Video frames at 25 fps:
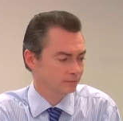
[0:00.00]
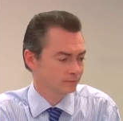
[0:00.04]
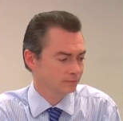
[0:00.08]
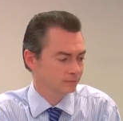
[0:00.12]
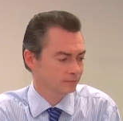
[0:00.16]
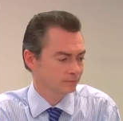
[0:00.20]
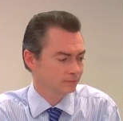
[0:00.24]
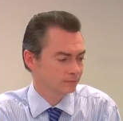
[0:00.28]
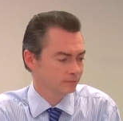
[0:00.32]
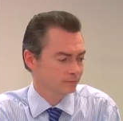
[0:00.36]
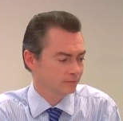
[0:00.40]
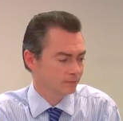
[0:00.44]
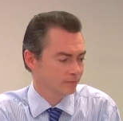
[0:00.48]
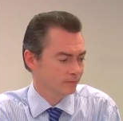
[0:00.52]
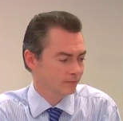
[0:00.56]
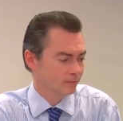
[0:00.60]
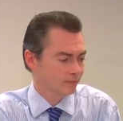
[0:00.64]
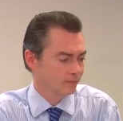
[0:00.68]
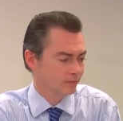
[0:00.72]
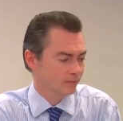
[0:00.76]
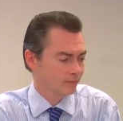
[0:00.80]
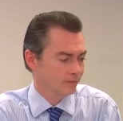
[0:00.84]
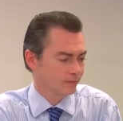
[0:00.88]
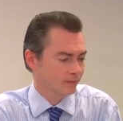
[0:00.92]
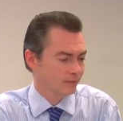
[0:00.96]

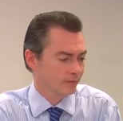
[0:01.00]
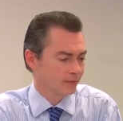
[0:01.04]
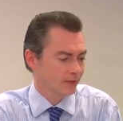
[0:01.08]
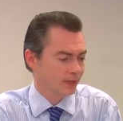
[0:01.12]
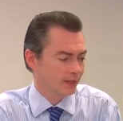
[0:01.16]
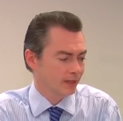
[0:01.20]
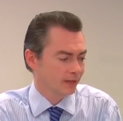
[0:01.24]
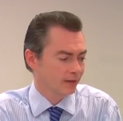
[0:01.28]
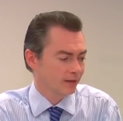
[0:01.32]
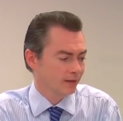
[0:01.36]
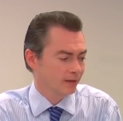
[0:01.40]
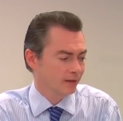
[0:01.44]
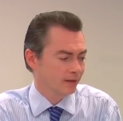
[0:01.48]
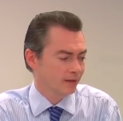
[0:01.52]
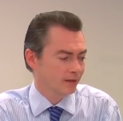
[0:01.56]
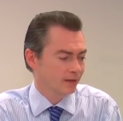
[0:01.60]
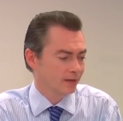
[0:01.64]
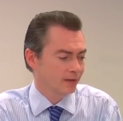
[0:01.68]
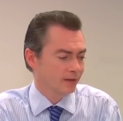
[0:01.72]
(silence)